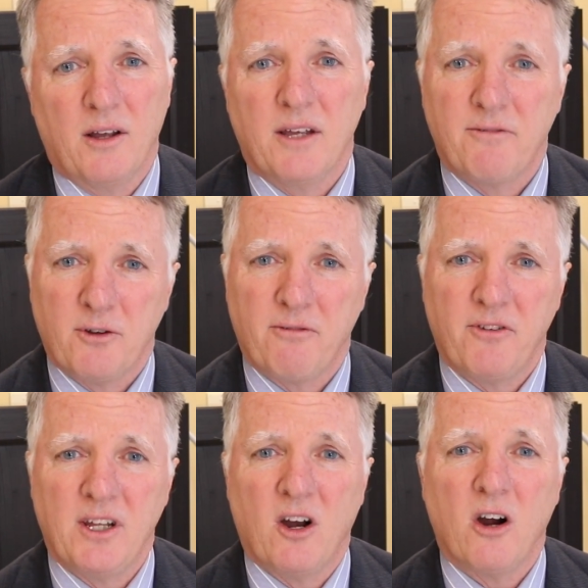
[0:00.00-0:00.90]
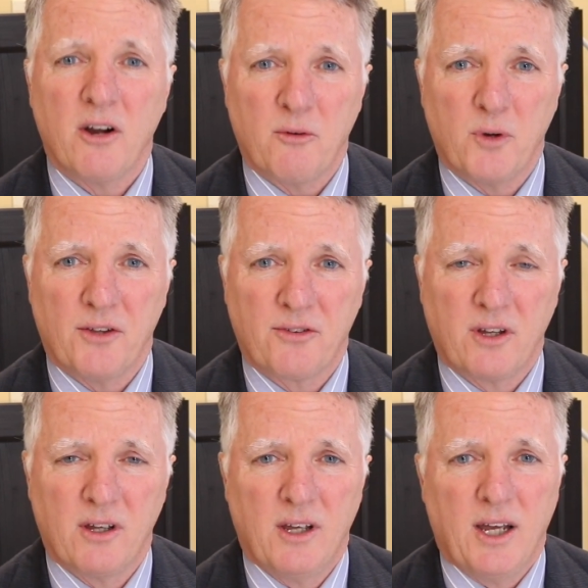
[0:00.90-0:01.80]
if your feet are at
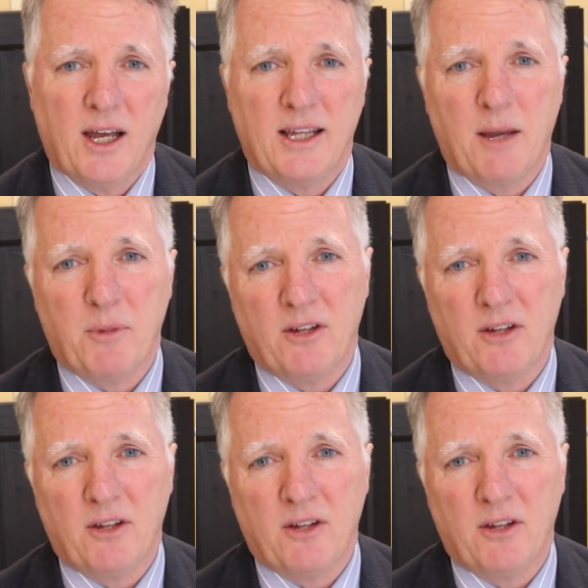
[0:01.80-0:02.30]
risk, and that